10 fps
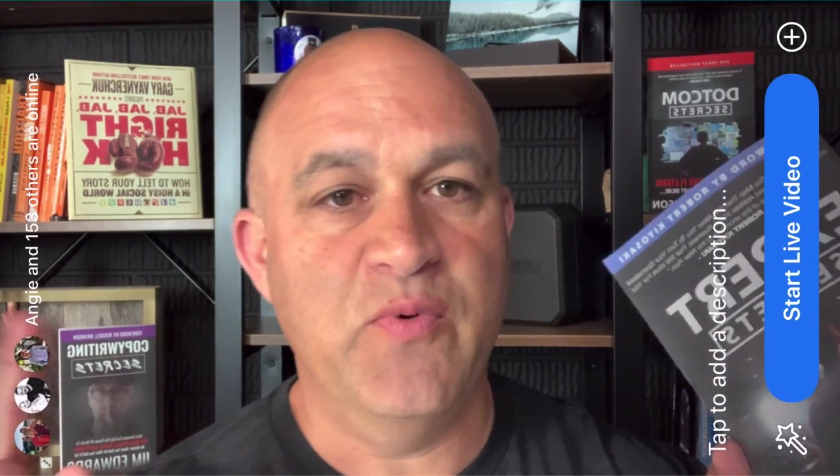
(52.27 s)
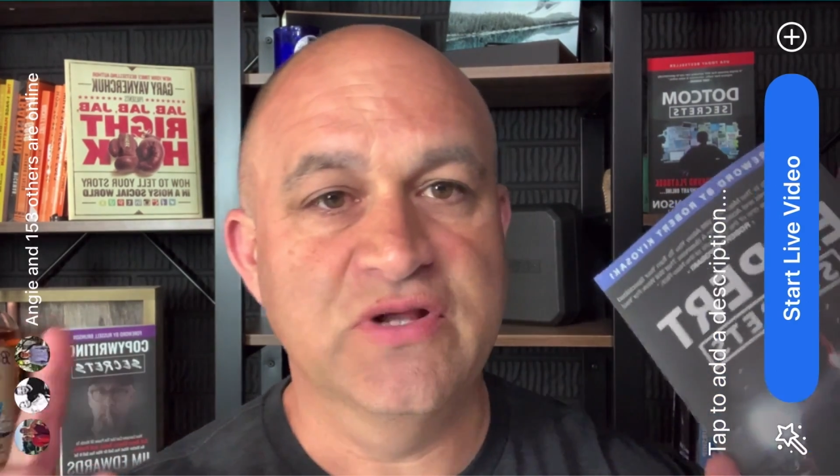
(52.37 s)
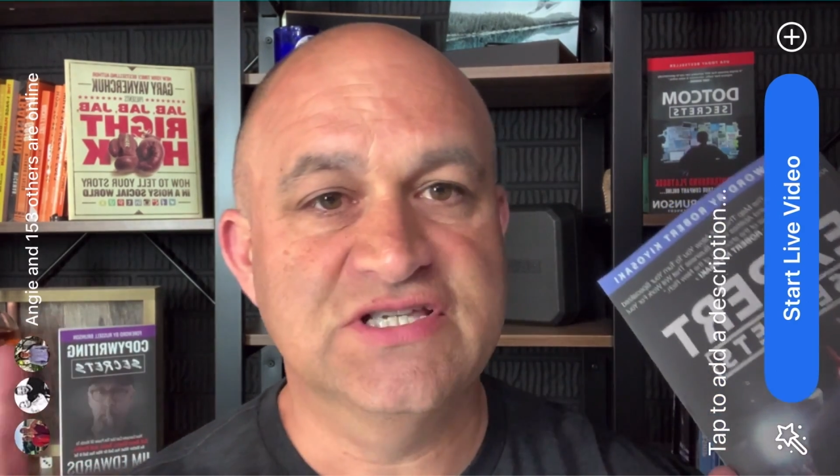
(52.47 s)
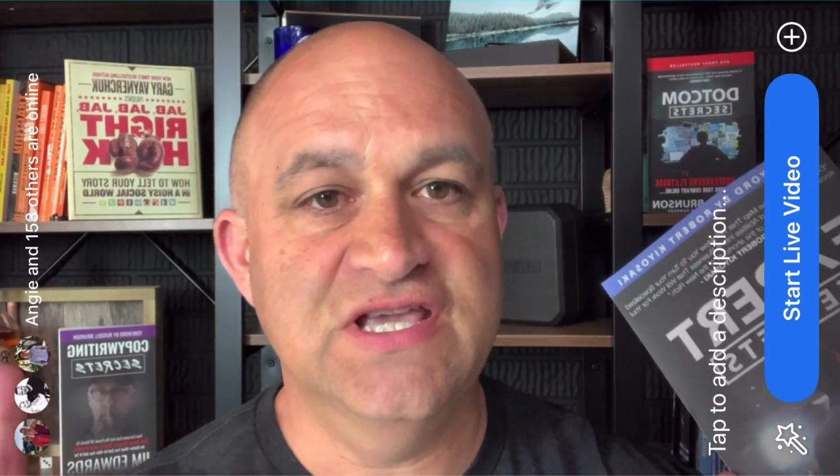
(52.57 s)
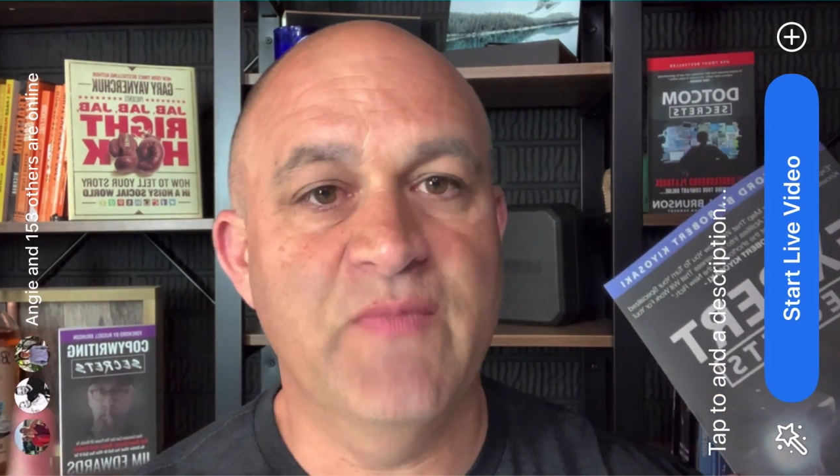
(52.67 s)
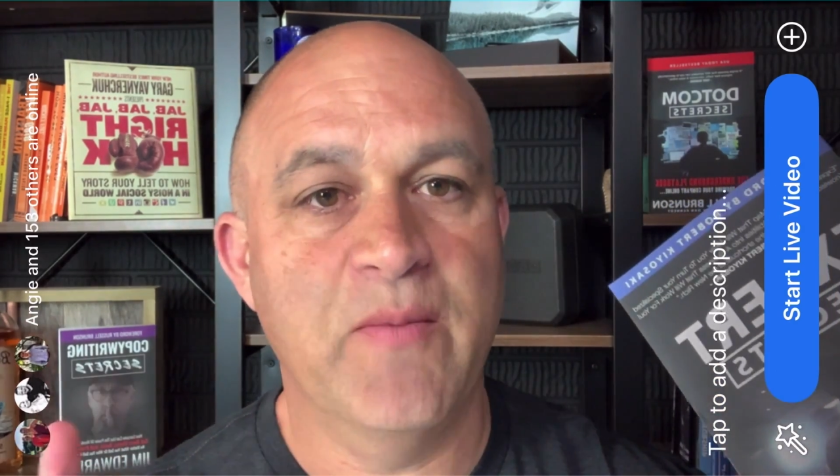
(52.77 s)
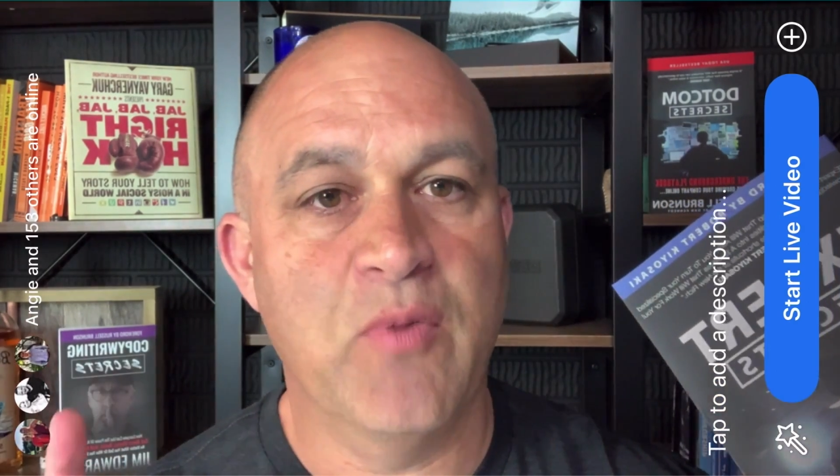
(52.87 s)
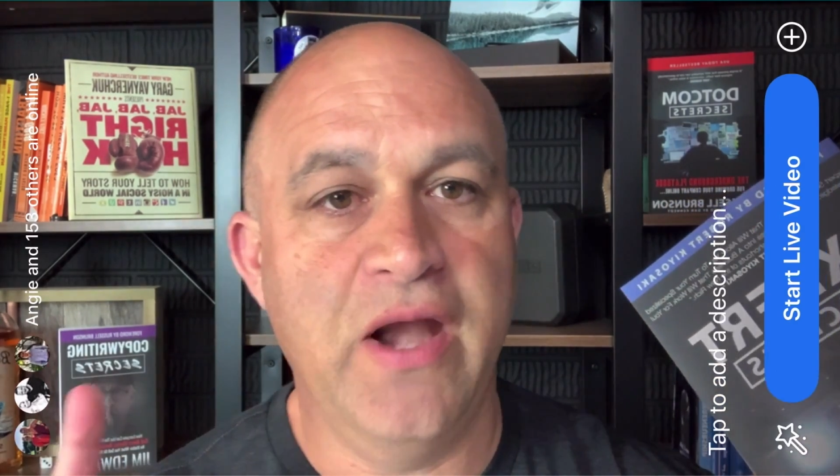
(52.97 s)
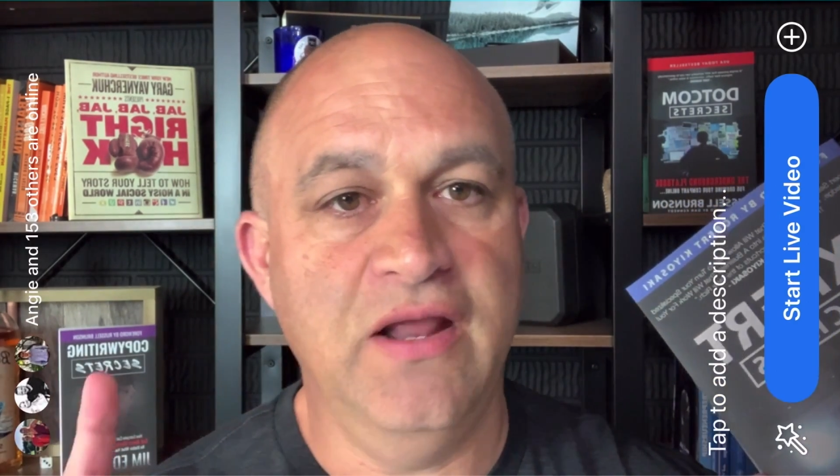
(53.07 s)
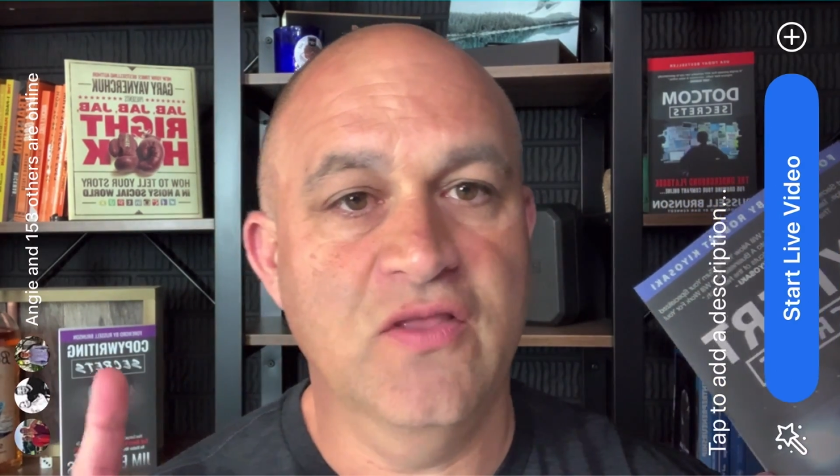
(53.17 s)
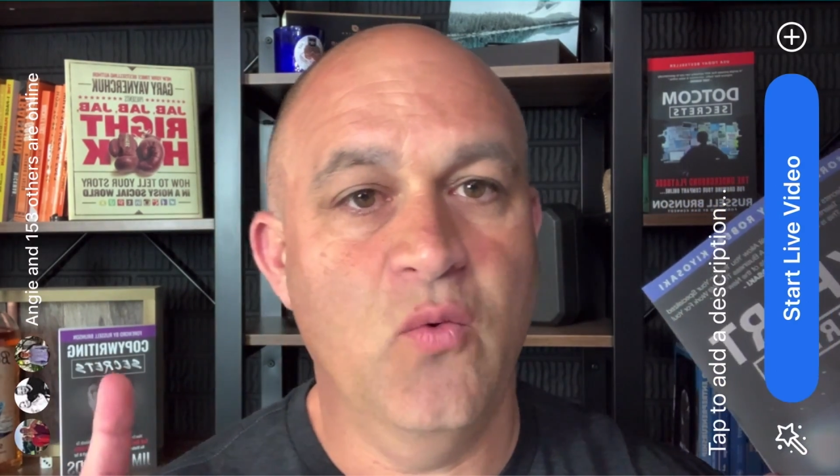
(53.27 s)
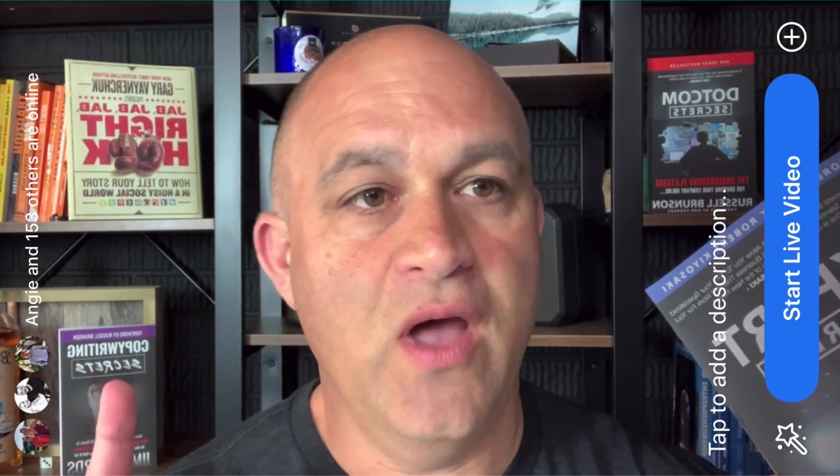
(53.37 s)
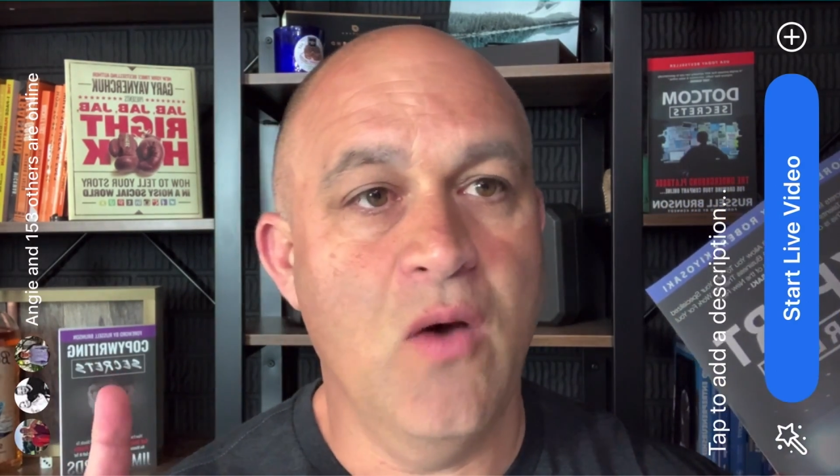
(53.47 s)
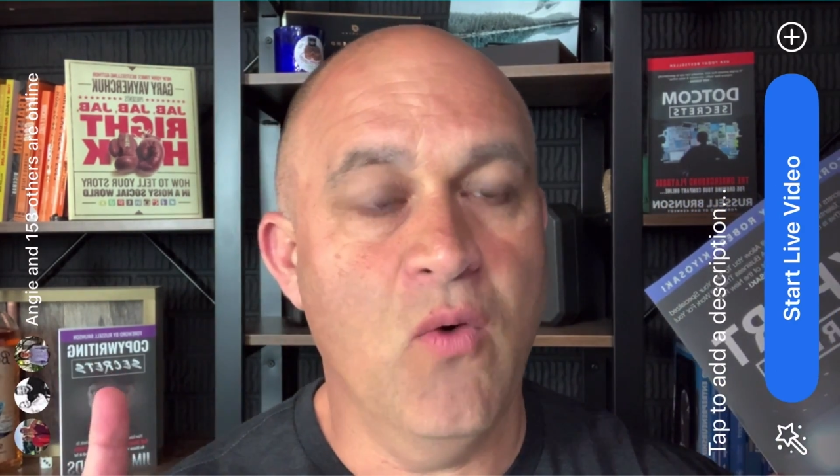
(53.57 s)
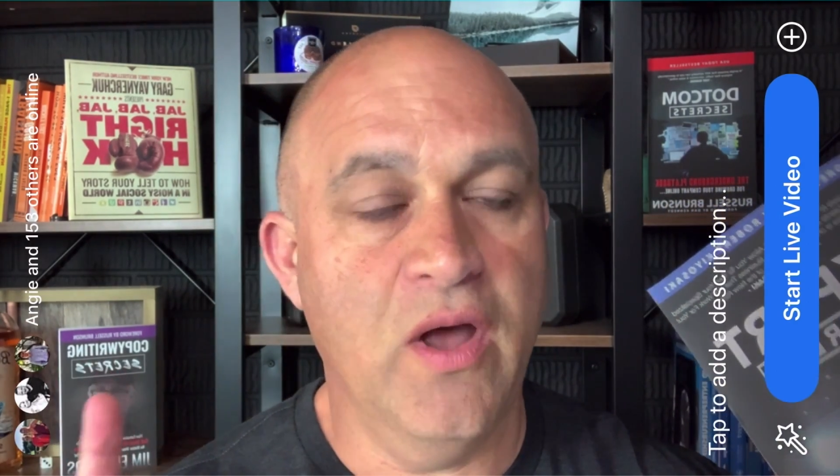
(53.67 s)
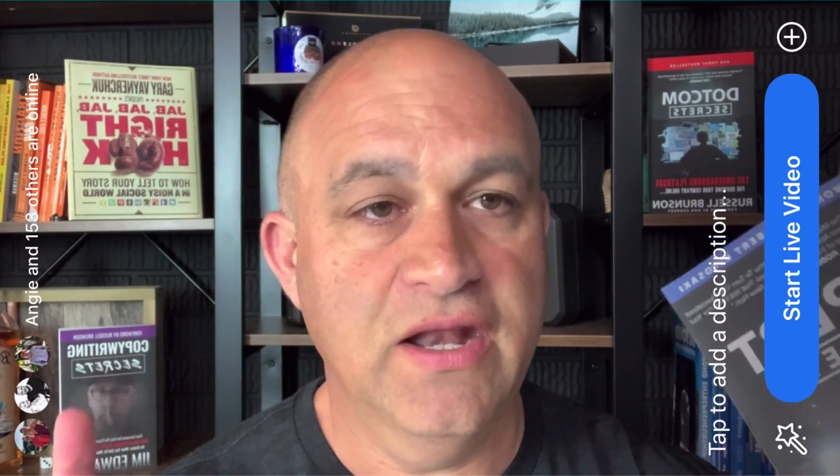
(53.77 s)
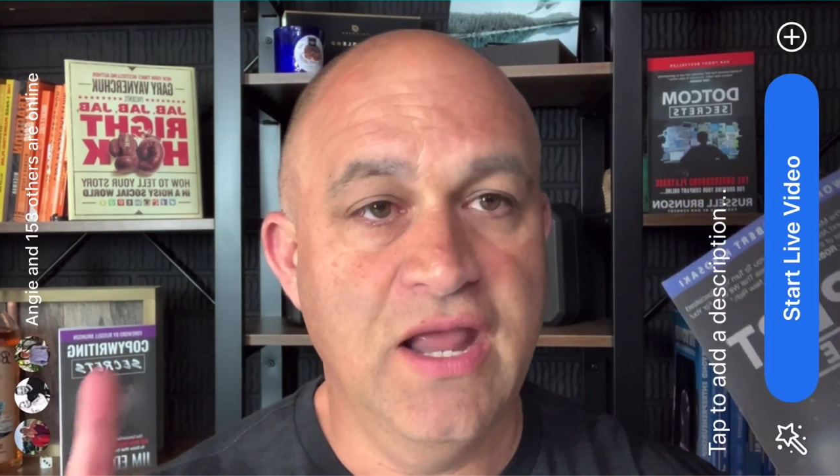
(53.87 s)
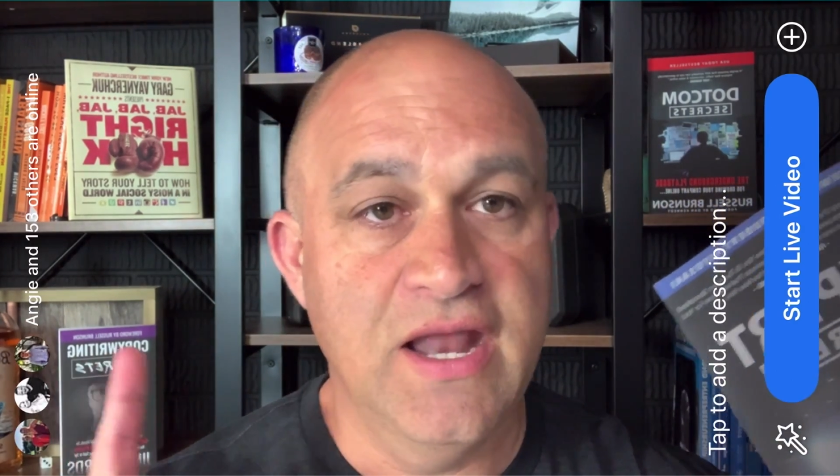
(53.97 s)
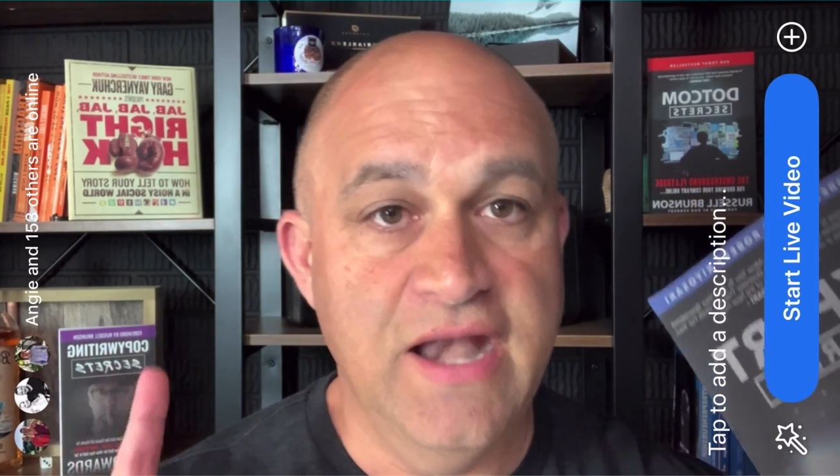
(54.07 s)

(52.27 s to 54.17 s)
to see my branding the way I want it.